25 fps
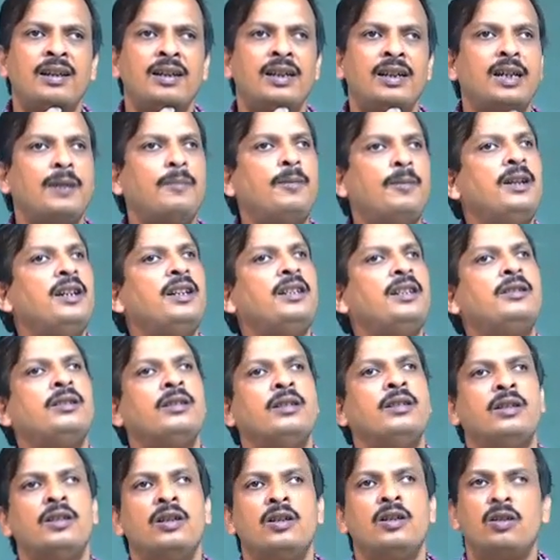If it is
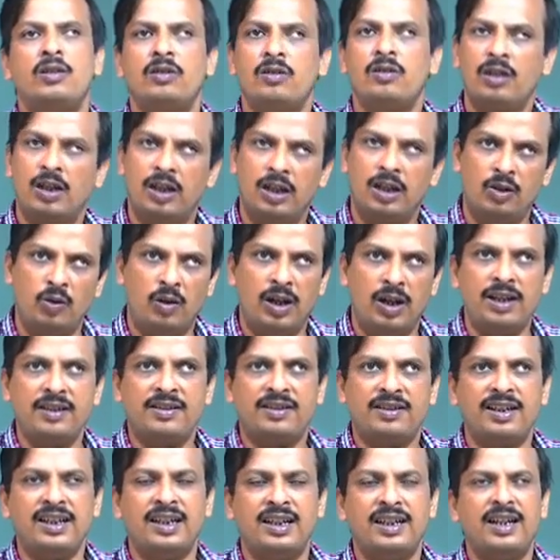noise
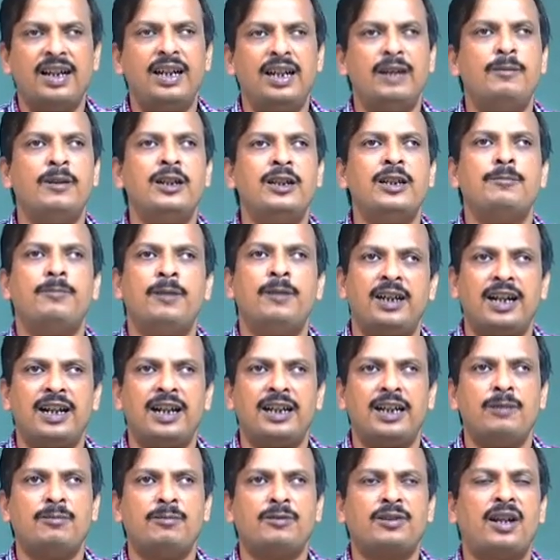signal, if it is
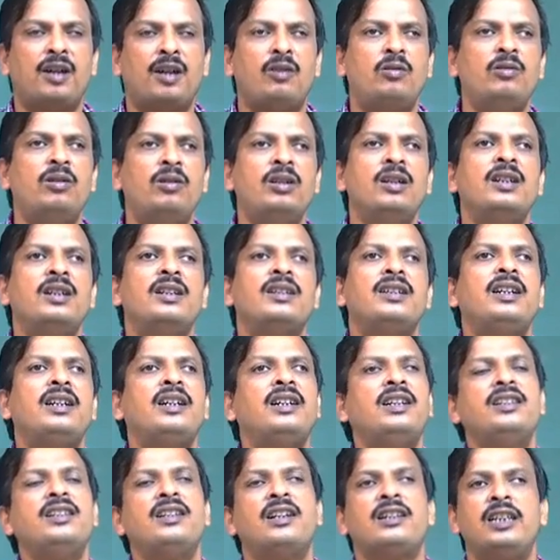fricative sound, then
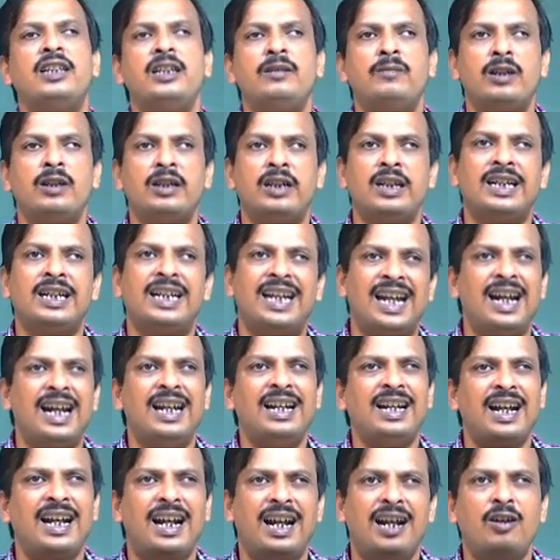it is nothing but a
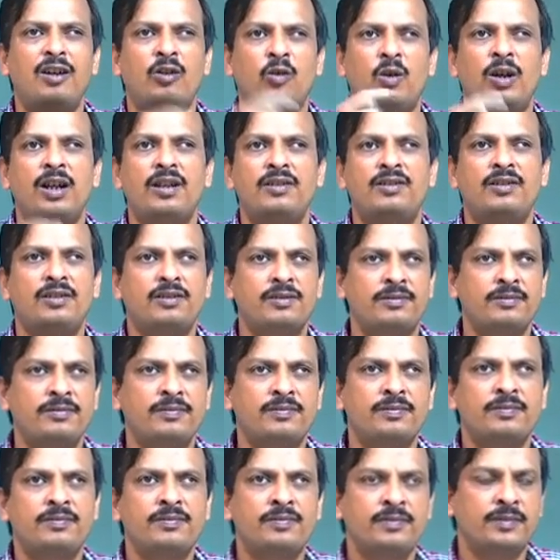gain and noise.
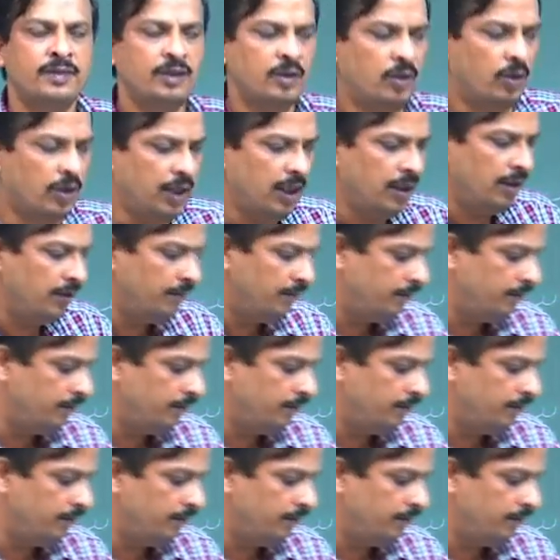Okay.